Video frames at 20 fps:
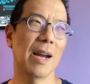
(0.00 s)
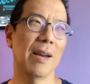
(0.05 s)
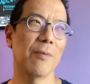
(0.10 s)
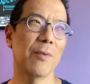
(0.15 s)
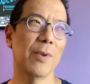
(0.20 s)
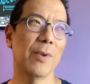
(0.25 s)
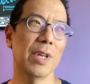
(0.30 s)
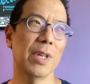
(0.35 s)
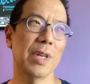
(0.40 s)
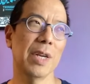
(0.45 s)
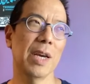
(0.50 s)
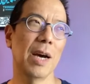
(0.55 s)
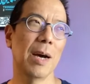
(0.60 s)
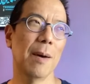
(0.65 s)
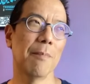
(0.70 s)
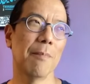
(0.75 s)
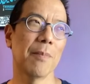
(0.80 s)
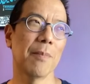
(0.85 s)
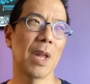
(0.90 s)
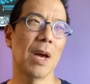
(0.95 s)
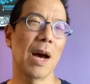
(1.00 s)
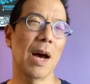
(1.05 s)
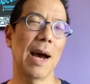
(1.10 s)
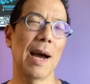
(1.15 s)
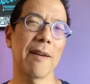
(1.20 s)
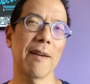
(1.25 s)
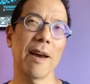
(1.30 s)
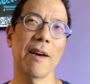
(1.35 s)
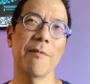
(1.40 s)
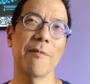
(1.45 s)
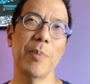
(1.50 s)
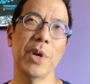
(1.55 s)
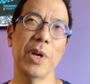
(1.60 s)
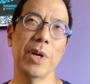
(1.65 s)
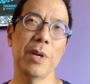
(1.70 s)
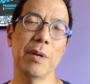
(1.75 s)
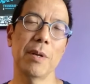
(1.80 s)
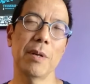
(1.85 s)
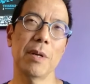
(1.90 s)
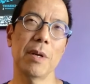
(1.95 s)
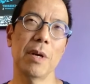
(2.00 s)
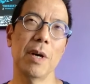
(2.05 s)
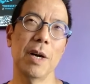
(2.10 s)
really I've been